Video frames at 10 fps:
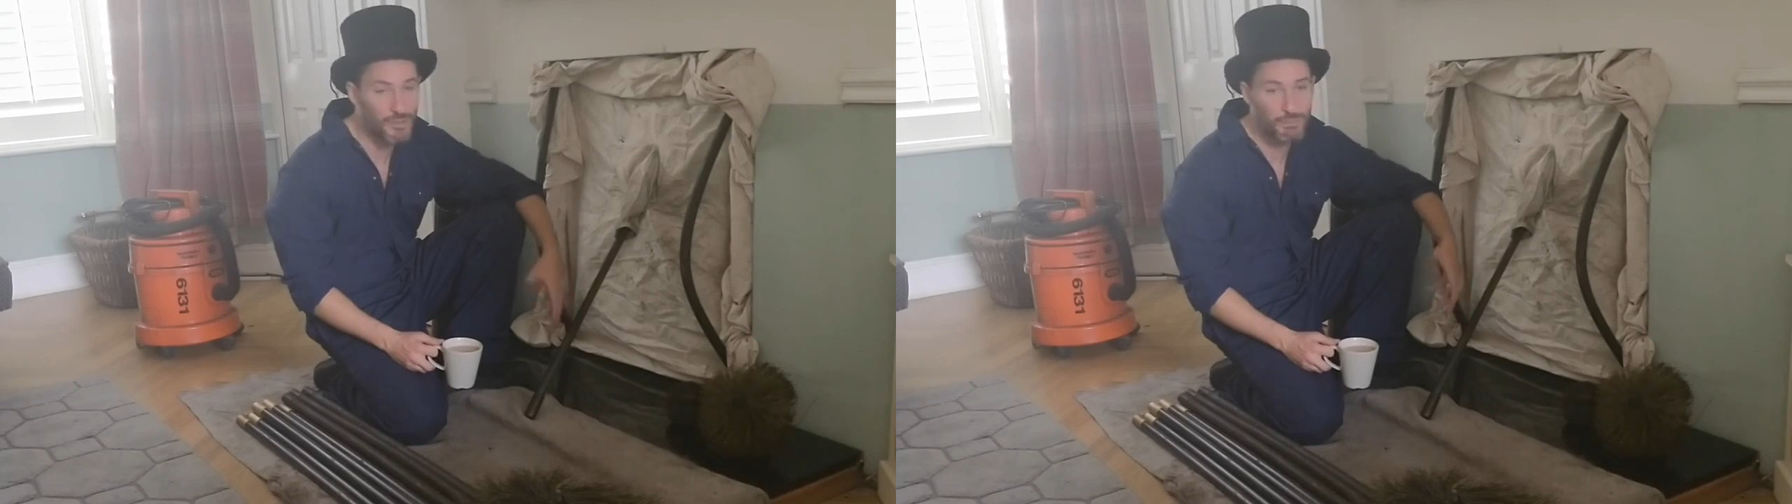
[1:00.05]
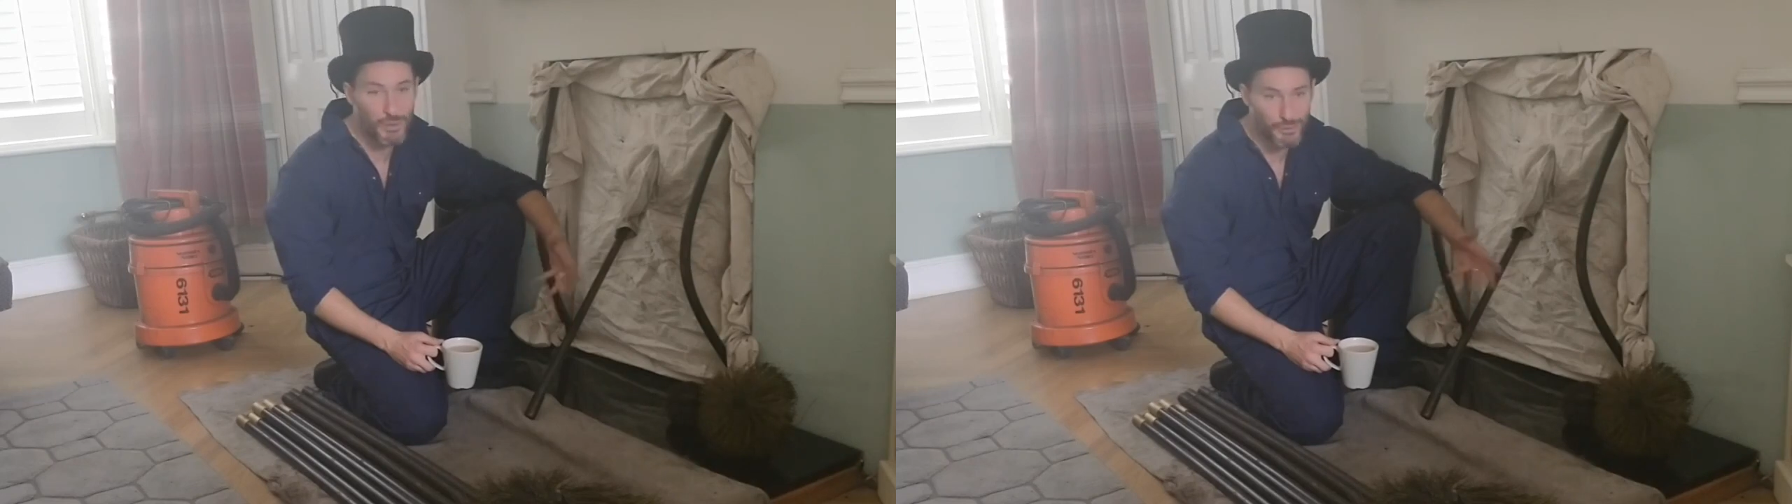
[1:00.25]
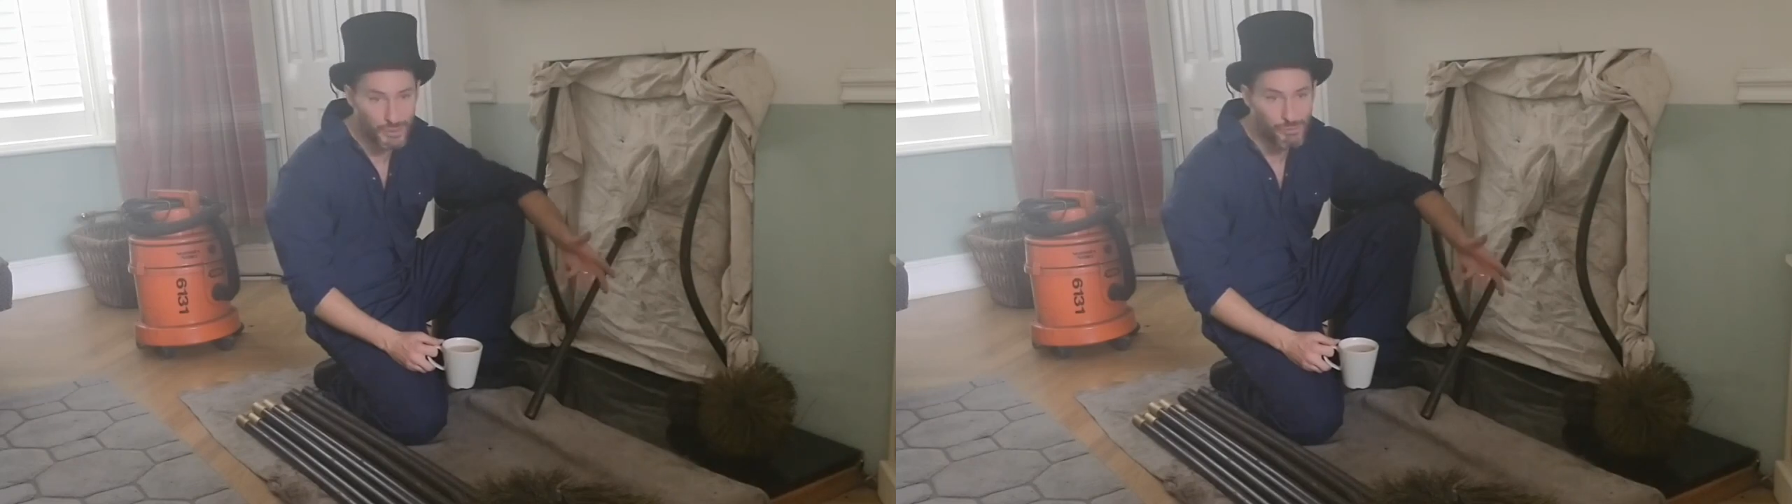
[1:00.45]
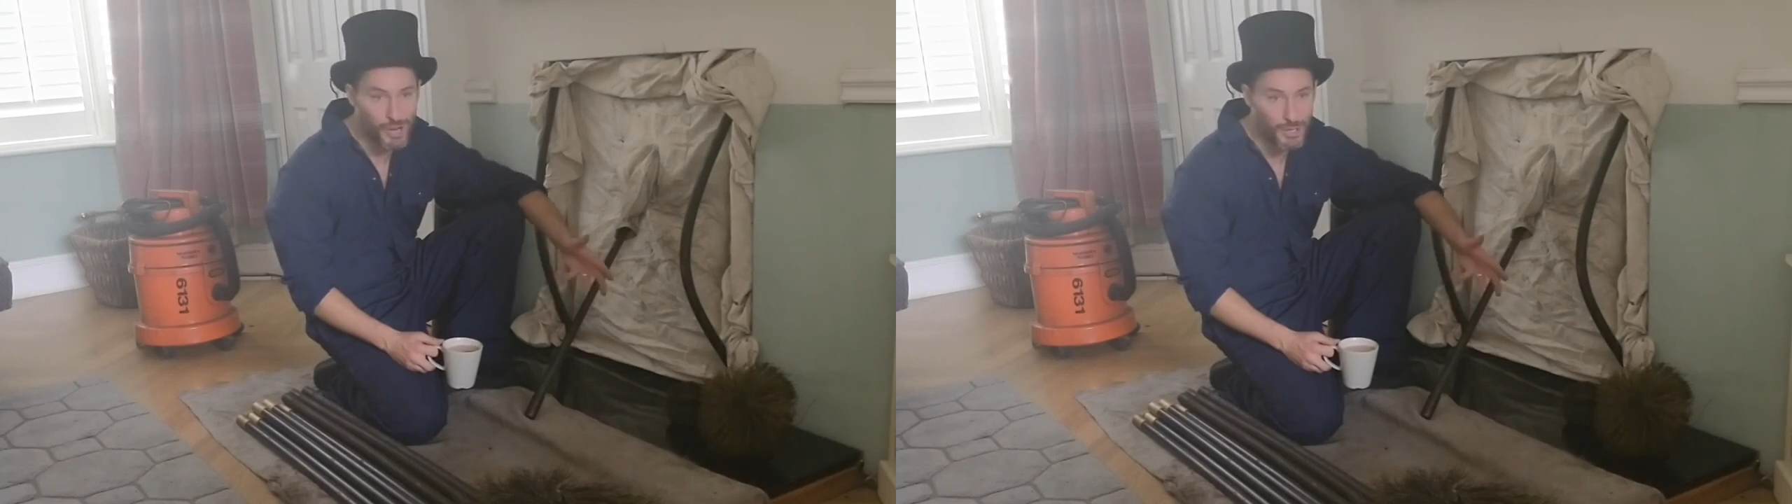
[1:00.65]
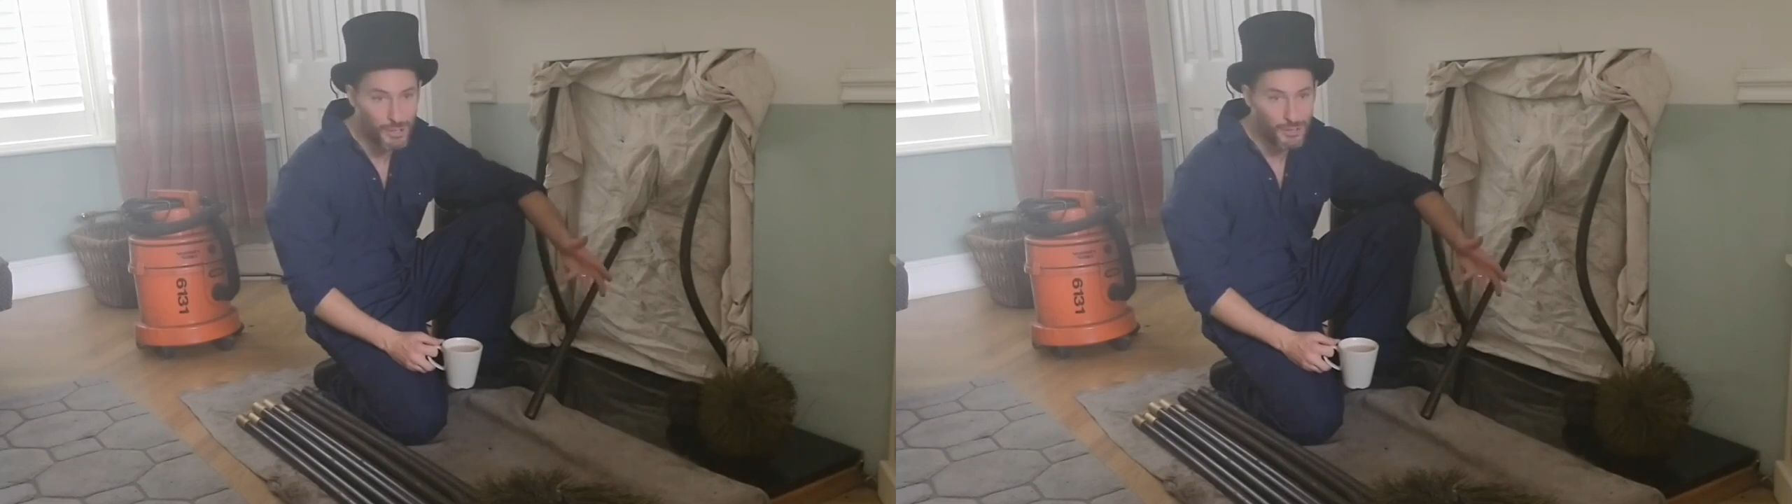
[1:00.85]
just moved to
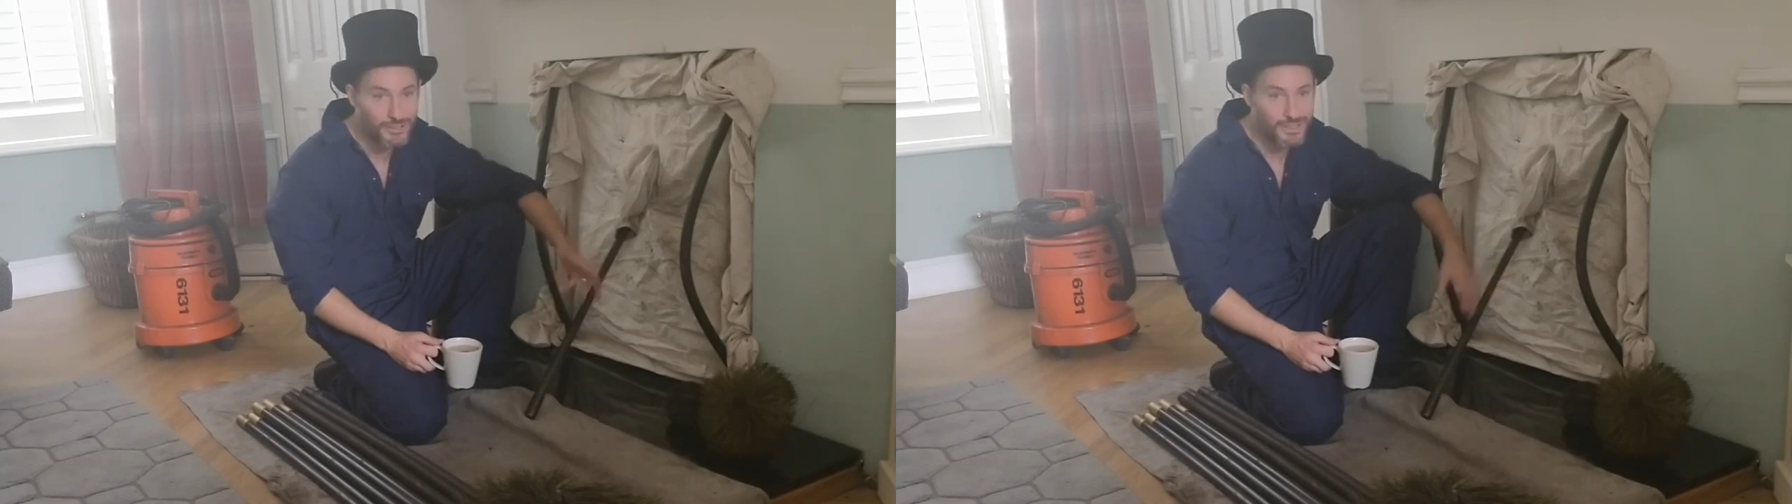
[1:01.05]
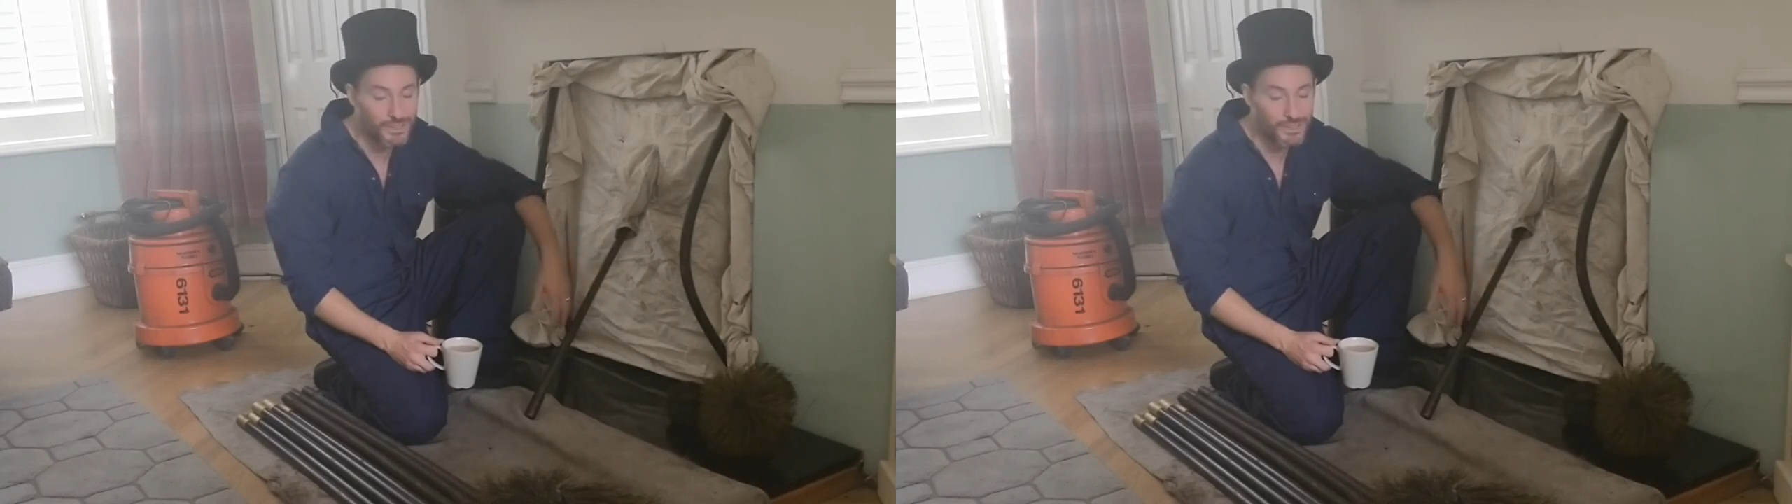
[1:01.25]
Runcorn,